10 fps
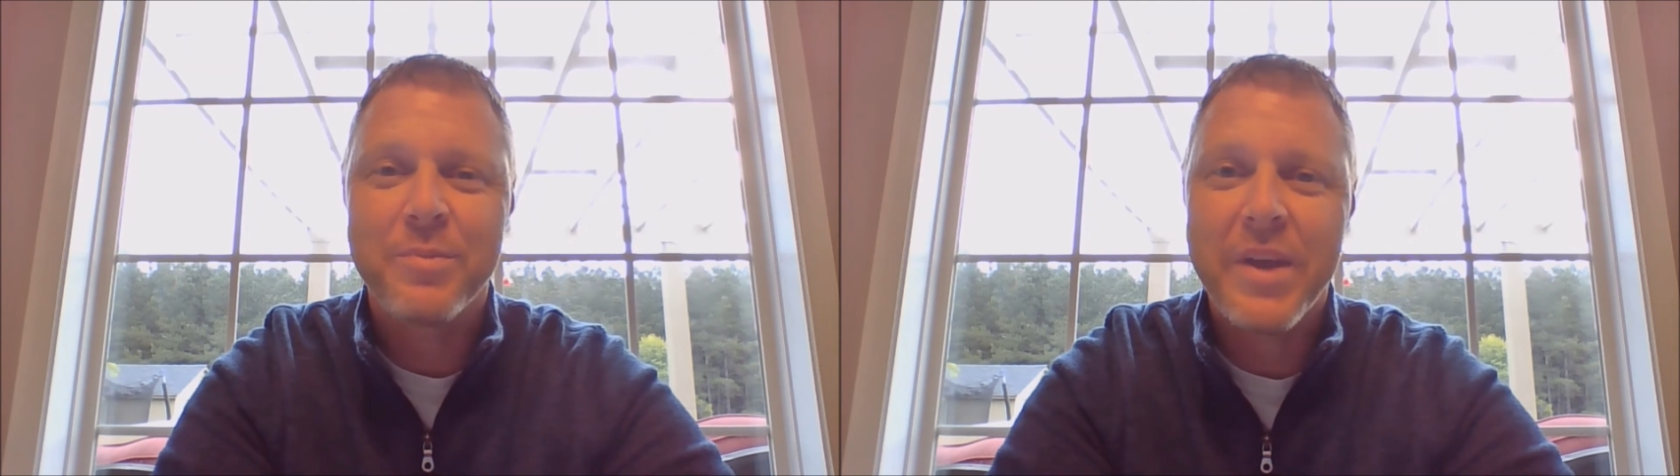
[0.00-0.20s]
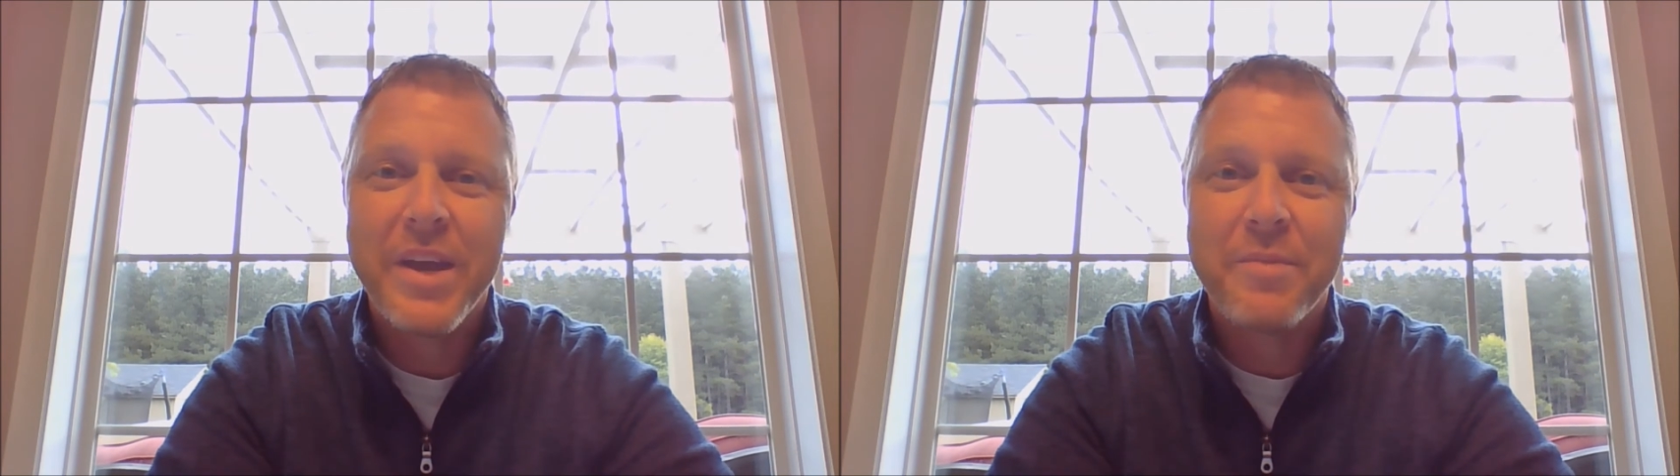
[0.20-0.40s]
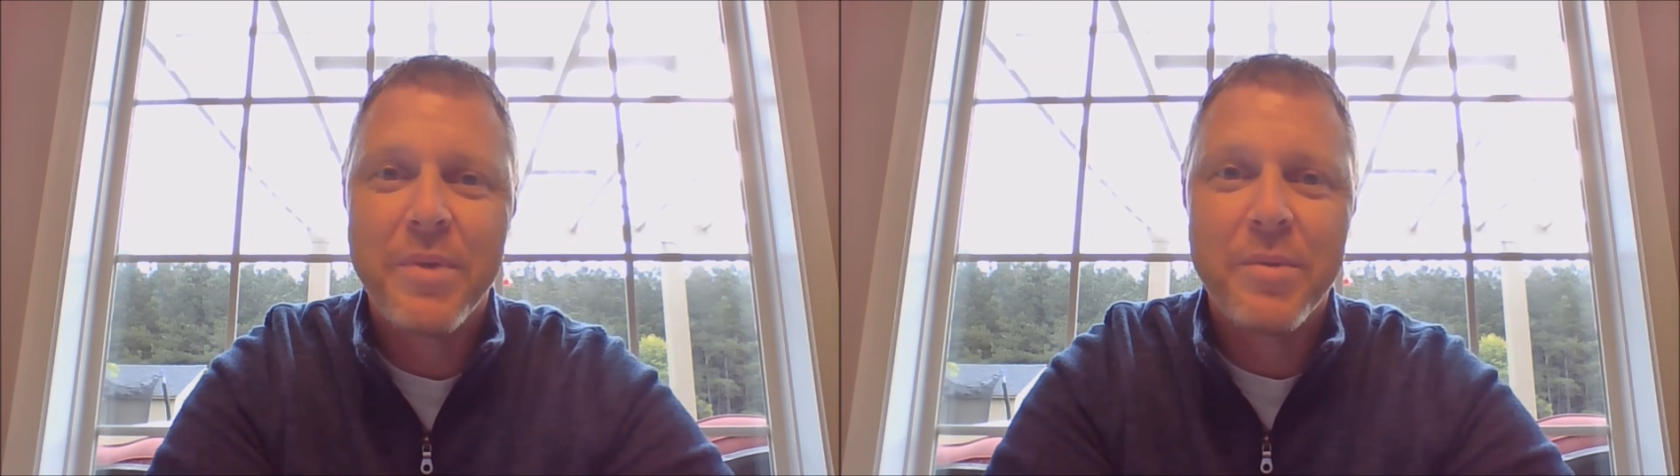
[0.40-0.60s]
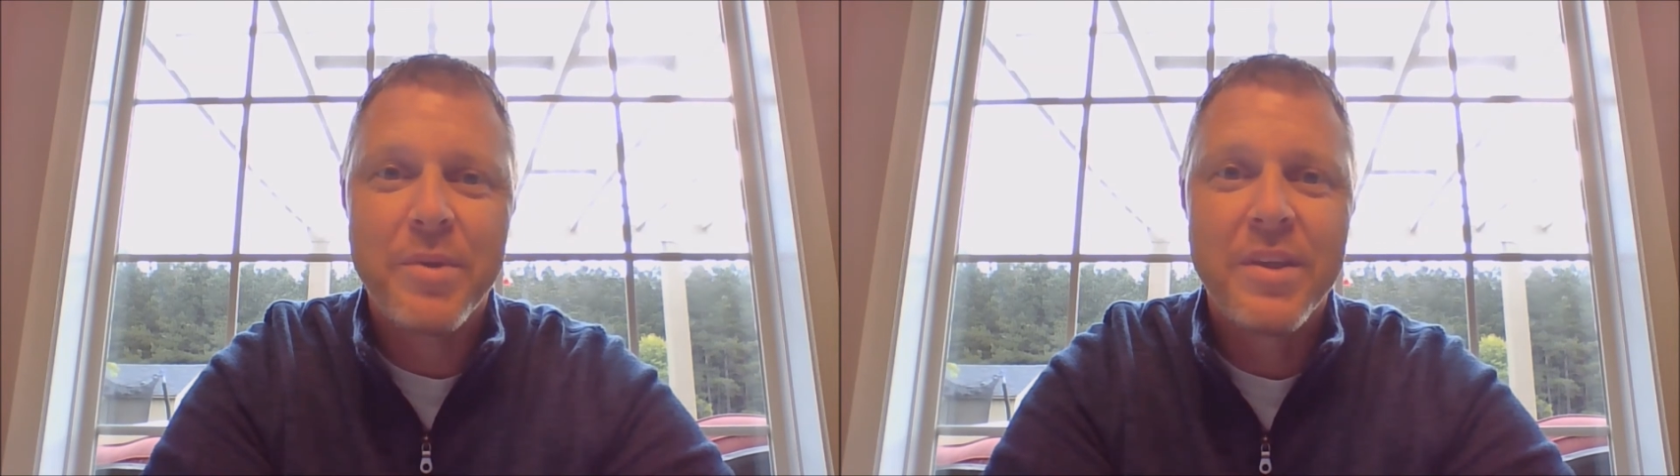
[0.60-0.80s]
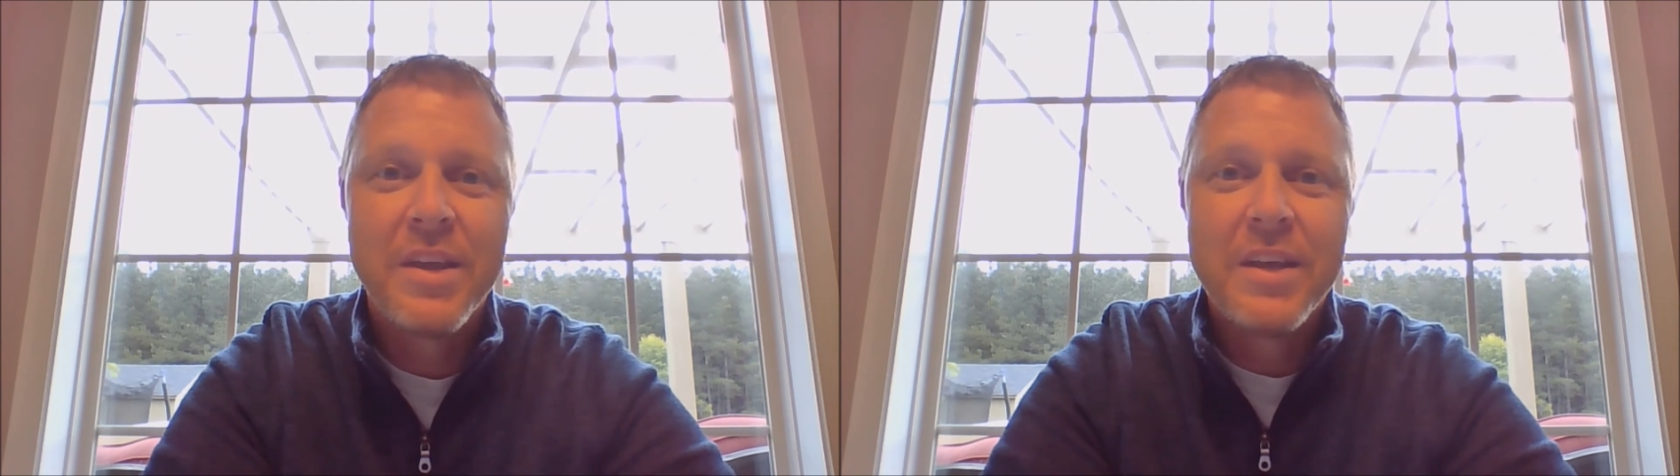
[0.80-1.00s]
are bad.
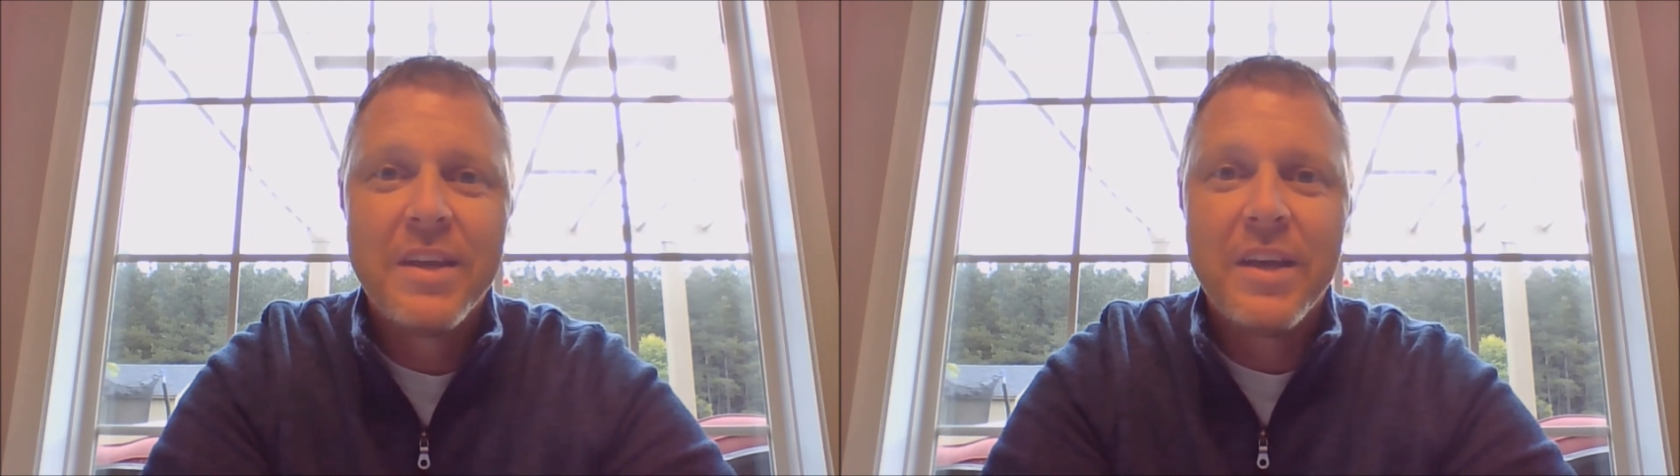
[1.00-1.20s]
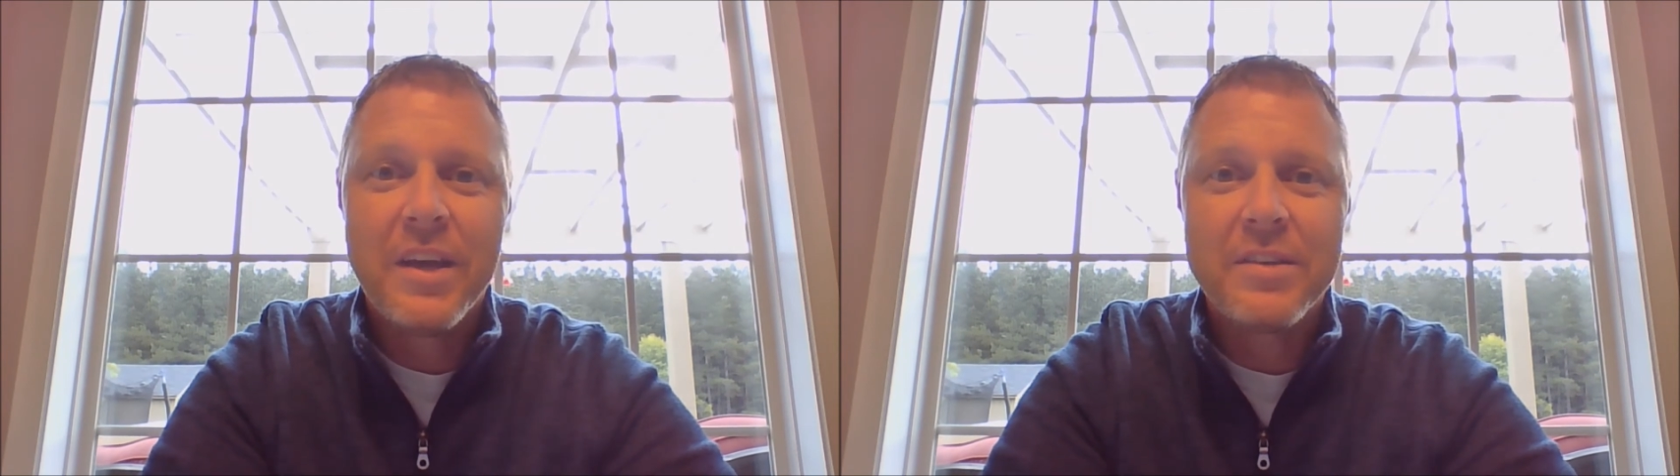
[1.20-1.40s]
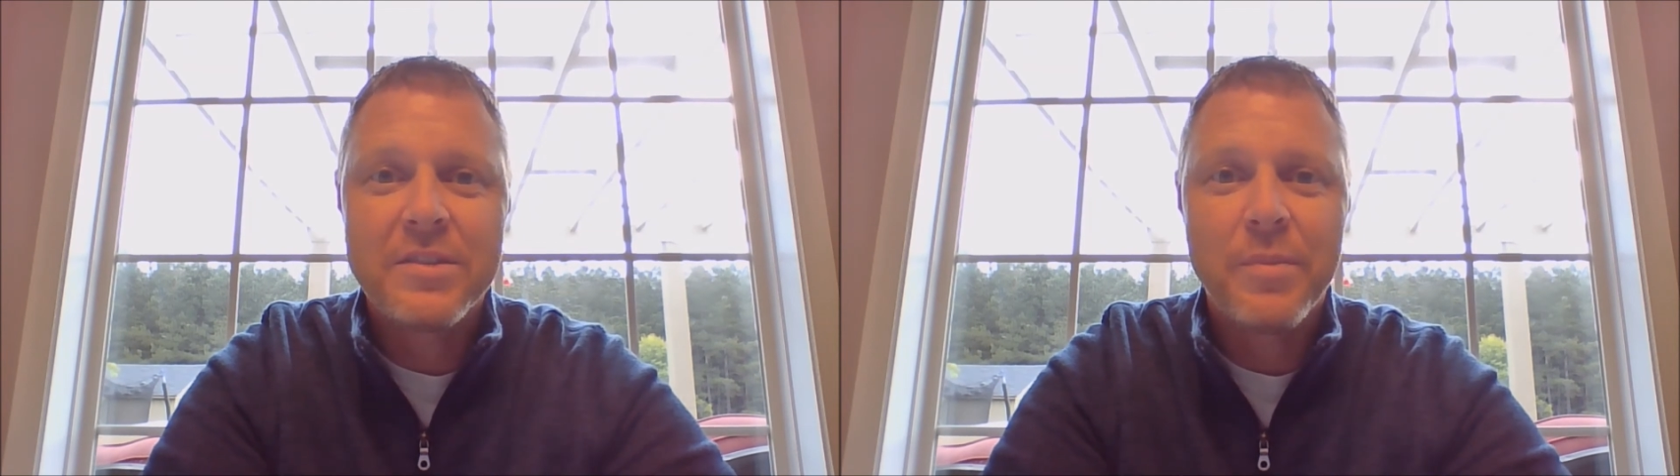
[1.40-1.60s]
Maybe some